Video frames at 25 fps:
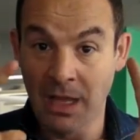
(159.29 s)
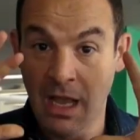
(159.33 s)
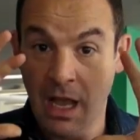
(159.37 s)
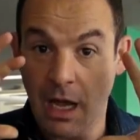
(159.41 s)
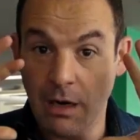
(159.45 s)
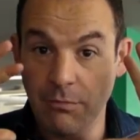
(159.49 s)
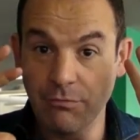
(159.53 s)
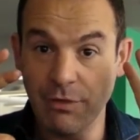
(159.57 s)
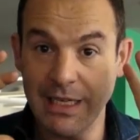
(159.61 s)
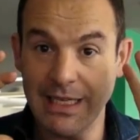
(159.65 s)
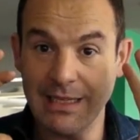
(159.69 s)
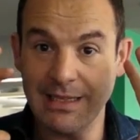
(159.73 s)

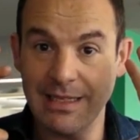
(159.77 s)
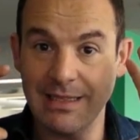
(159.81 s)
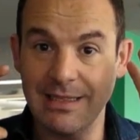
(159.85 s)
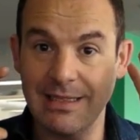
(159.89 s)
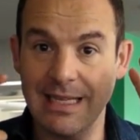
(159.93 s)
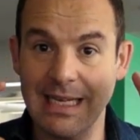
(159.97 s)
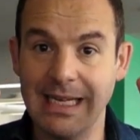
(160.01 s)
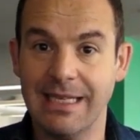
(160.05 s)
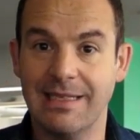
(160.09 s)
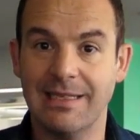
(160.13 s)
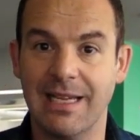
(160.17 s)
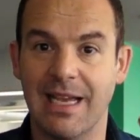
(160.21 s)
and read the
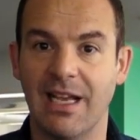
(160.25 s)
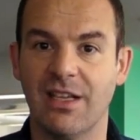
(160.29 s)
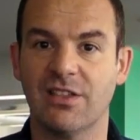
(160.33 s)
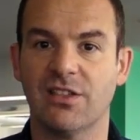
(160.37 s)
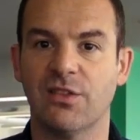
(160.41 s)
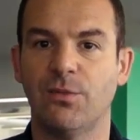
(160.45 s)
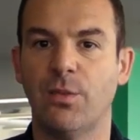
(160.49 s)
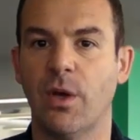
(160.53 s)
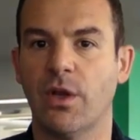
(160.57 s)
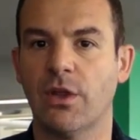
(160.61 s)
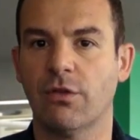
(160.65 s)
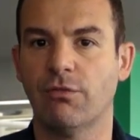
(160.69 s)
details
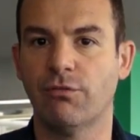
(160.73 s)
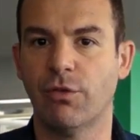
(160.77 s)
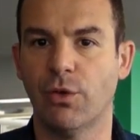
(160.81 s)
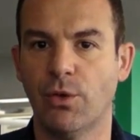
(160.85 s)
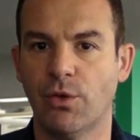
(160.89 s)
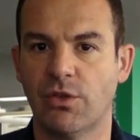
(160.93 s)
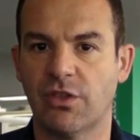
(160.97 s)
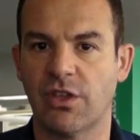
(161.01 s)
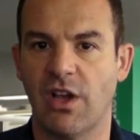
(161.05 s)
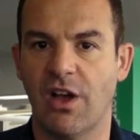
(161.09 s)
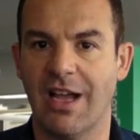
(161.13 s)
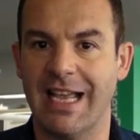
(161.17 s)
of what the
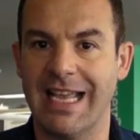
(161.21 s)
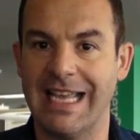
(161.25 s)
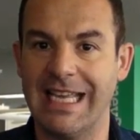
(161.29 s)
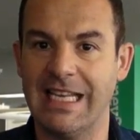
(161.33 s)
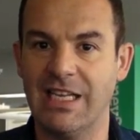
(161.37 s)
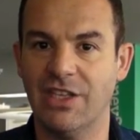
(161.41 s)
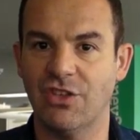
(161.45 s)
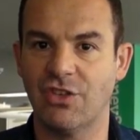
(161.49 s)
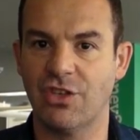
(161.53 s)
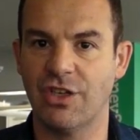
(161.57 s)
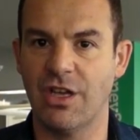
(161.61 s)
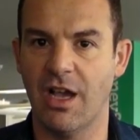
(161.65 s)
rules are
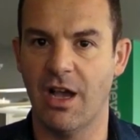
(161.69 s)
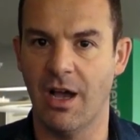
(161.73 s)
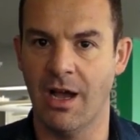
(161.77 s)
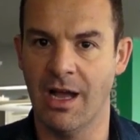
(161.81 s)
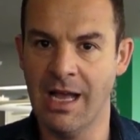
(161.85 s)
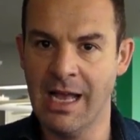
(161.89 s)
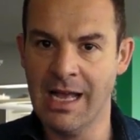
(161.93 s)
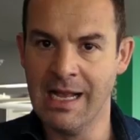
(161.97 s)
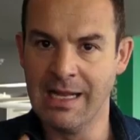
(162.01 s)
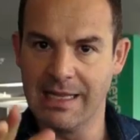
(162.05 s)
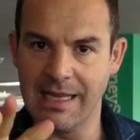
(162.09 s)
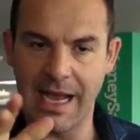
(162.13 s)
each
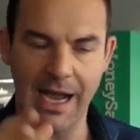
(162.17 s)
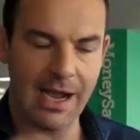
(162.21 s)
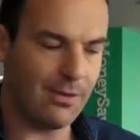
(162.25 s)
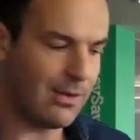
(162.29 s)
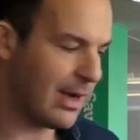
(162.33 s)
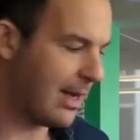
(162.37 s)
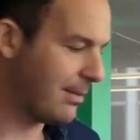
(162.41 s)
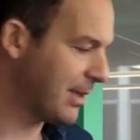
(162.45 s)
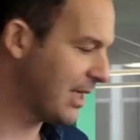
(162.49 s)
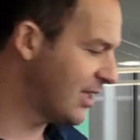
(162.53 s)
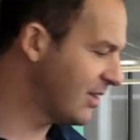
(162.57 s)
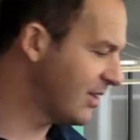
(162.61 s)
year. Now I'm going to